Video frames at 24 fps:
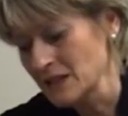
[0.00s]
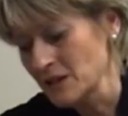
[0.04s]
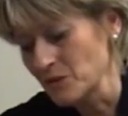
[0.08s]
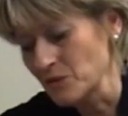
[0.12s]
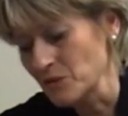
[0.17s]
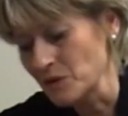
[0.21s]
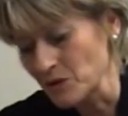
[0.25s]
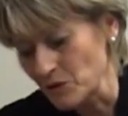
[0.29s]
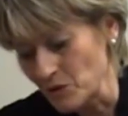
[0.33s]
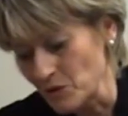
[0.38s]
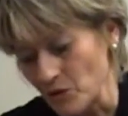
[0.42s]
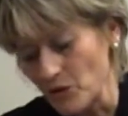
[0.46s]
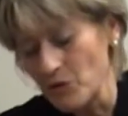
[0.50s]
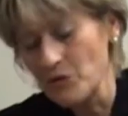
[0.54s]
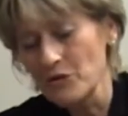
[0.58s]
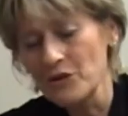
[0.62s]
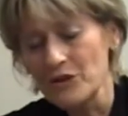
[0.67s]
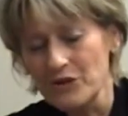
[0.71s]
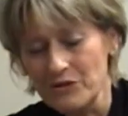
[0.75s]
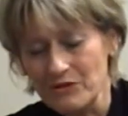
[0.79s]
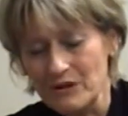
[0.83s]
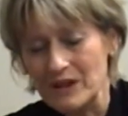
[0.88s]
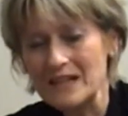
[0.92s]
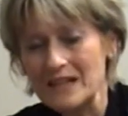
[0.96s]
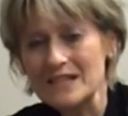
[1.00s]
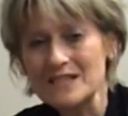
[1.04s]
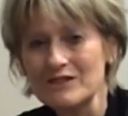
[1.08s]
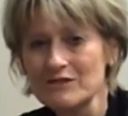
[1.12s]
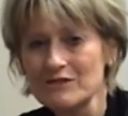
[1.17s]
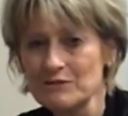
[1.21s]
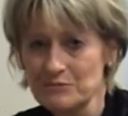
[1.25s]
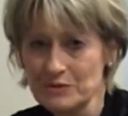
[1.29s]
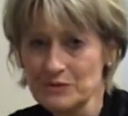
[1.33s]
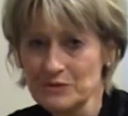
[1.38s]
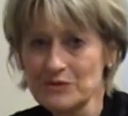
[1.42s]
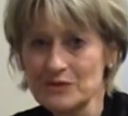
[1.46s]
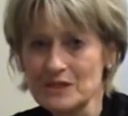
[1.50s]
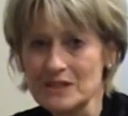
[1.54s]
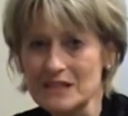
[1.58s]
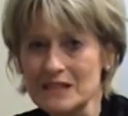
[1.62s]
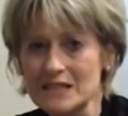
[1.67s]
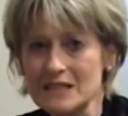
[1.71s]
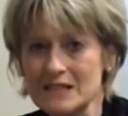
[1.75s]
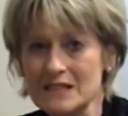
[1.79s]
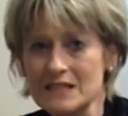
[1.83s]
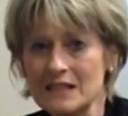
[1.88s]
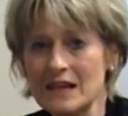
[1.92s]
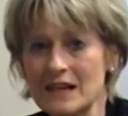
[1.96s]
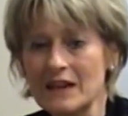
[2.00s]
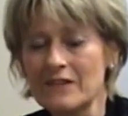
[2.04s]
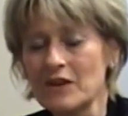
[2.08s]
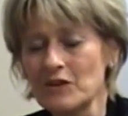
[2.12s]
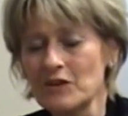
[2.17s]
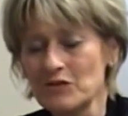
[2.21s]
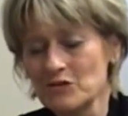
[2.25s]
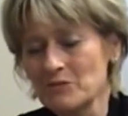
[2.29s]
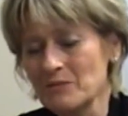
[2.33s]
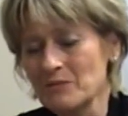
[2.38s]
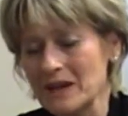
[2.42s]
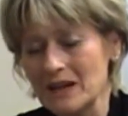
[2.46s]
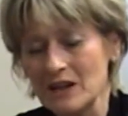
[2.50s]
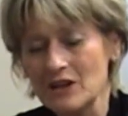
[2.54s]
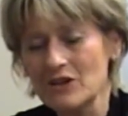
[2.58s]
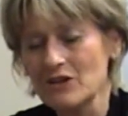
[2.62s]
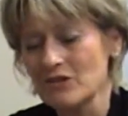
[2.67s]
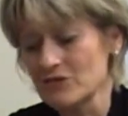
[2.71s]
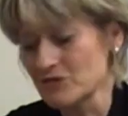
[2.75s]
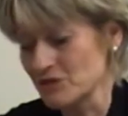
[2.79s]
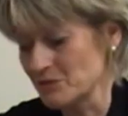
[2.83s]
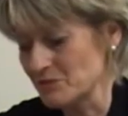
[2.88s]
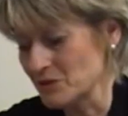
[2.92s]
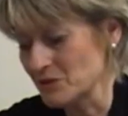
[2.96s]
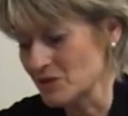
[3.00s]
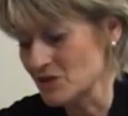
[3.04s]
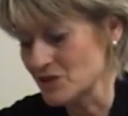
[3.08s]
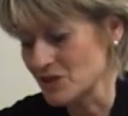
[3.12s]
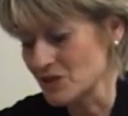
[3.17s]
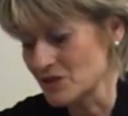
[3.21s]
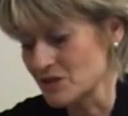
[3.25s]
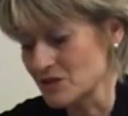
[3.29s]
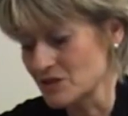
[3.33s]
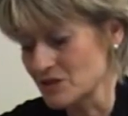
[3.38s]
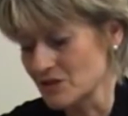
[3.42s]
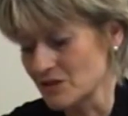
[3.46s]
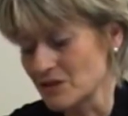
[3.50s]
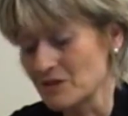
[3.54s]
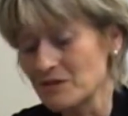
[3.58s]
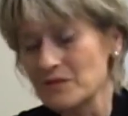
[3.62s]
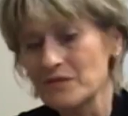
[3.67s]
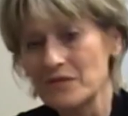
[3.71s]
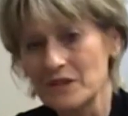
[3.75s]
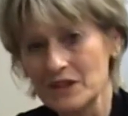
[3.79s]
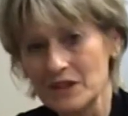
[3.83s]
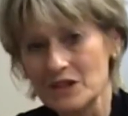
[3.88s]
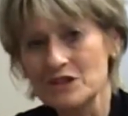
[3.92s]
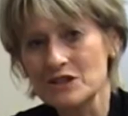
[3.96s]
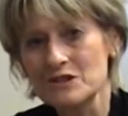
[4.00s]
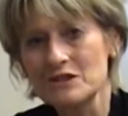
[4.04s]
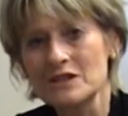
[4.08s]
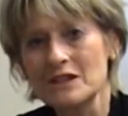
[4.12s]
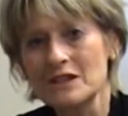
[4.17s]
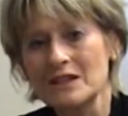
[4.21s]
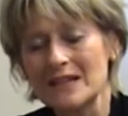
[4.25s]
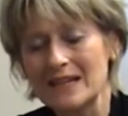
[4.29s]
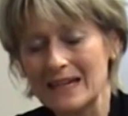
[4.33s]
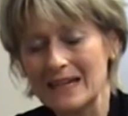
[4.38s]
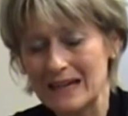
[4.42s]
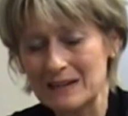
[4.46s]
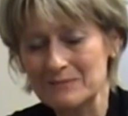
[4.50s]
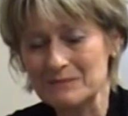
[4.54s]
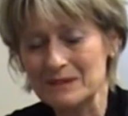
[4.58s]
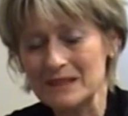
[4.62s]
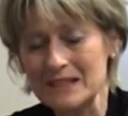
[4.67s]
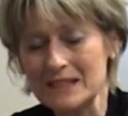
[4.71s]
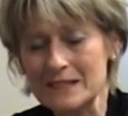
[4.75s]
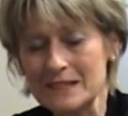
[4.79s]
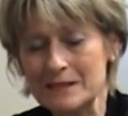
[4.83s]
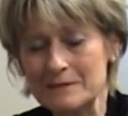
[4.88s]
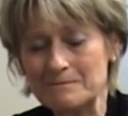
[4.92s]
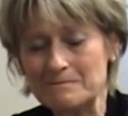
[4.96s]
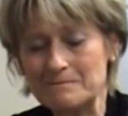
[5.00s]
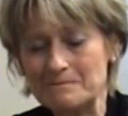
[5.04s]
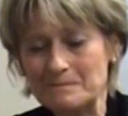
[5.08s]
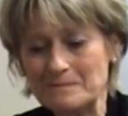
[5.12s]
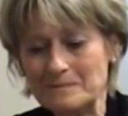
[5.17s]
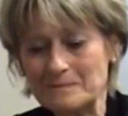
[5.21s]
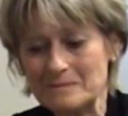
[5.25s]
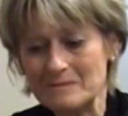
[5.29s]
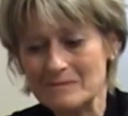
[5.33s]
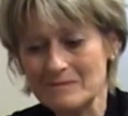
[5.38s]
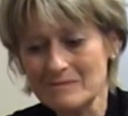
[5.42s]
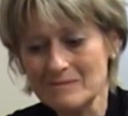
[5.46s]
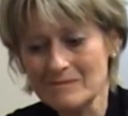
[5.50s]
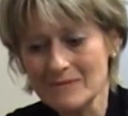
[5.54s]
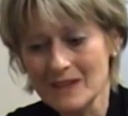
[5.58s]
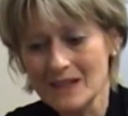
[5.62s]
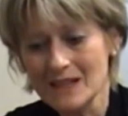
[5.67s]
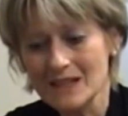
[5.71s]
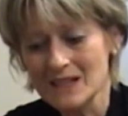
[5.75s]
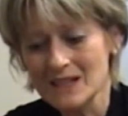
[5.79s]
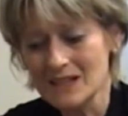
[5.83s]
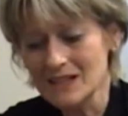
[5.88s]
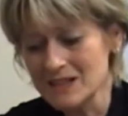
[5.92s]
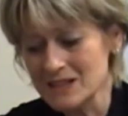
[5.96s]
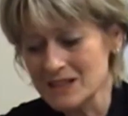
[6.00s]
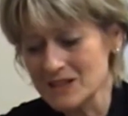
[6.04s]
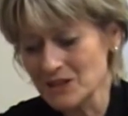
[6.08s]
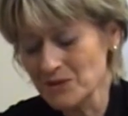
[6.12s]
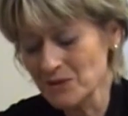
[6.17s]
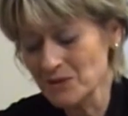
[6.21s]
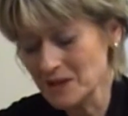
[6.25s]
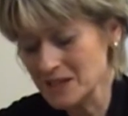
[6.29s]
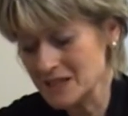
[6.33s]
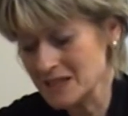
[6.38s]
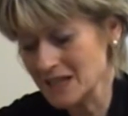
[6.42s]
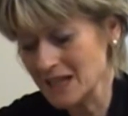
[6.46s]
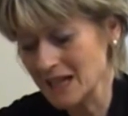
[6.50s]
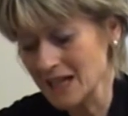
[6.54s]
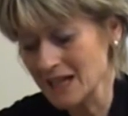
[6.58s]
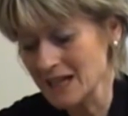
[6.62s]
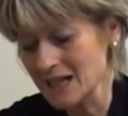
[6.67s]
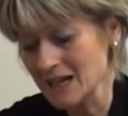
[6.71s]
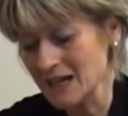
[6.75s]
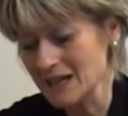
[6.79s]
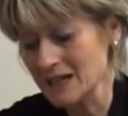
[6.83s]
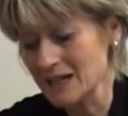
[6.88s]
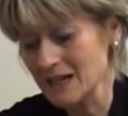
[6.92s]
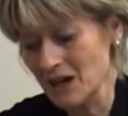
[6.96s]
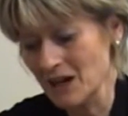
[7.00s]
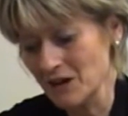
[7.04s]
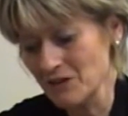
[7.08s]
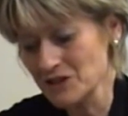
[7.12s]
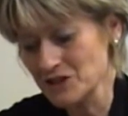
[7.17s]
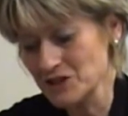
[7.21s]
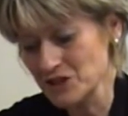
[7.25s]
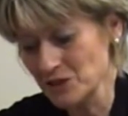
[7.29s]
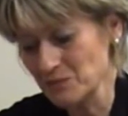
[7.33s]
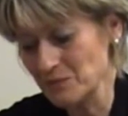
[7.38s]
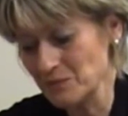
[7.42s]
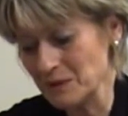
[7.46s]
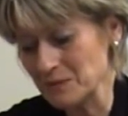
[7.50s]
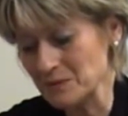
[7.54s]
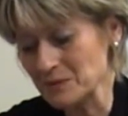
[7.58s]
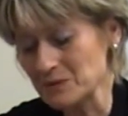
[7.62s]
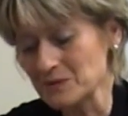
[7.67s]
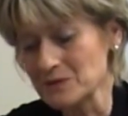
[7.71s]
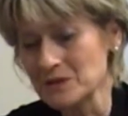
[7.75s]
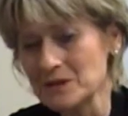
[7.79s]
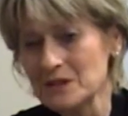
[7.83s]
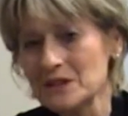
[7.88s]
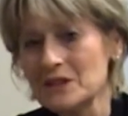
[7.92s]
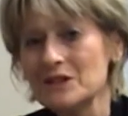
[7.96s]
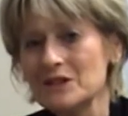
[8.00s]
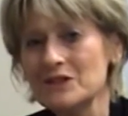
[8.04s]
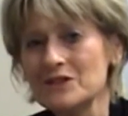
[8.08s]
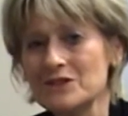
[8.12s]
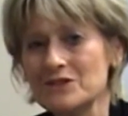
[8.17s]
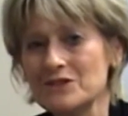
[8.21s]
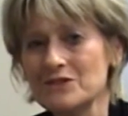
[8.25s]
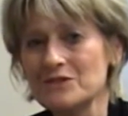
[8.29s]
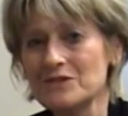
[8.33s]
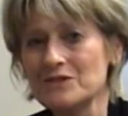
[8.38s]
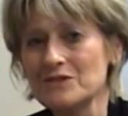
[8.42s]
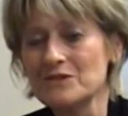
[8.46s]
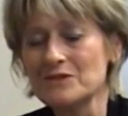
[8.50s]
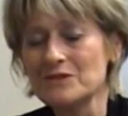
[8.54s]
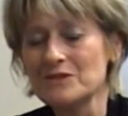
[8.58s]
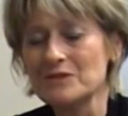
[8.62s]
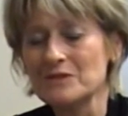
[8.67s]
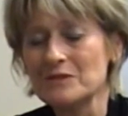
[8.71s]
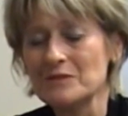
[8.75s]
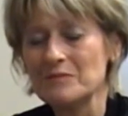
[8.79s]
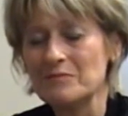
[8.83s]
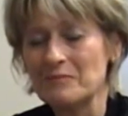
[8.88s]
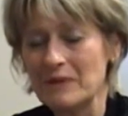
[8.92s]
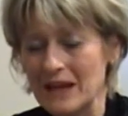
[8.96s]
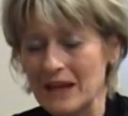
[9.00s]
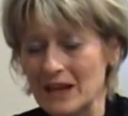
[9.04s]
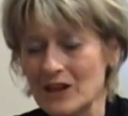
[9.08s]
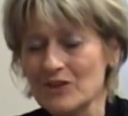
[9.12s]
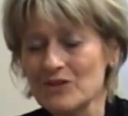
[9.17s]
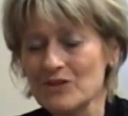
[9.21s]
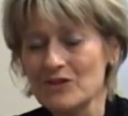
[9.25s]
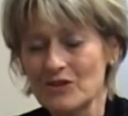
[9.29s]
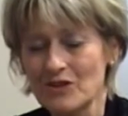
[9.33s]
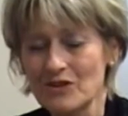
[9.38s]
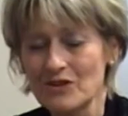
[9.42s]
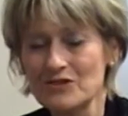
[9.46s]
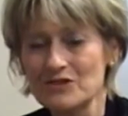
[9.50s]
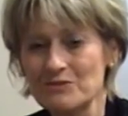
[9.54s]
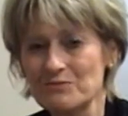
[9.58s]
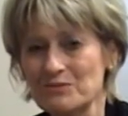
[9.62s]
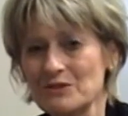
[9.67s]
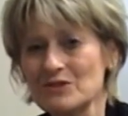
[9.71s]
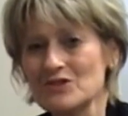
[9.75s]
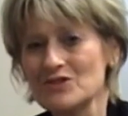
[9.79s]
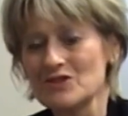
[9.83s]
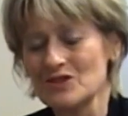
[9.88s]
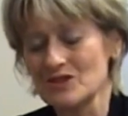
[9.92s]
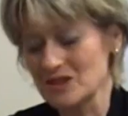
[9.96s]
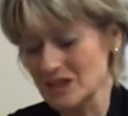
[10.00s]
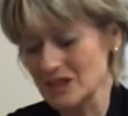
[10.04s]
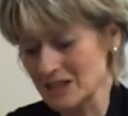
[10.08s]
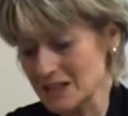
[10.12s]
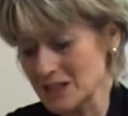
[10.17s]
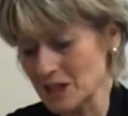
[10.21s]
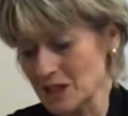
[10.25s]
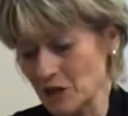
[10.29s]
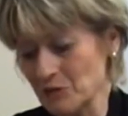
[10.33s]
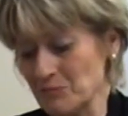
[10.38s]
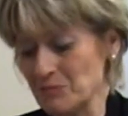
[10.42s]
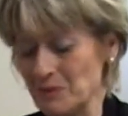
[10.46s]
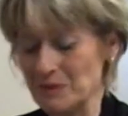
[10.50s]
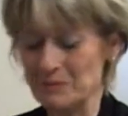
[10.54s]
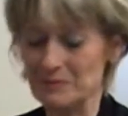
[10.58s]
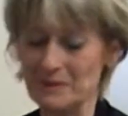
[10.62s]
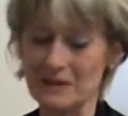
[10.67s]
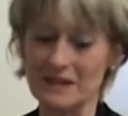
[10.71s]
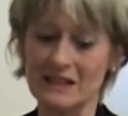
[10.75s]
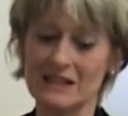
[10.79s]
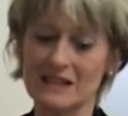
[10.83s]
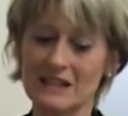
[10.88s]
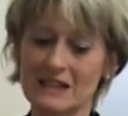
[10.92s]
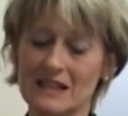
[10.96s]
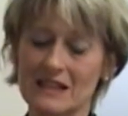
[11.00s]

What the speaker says: where all the threads are important and they all make a contribution to the finished garment. So once again, I encourage you people to make your contribution to this kaupapa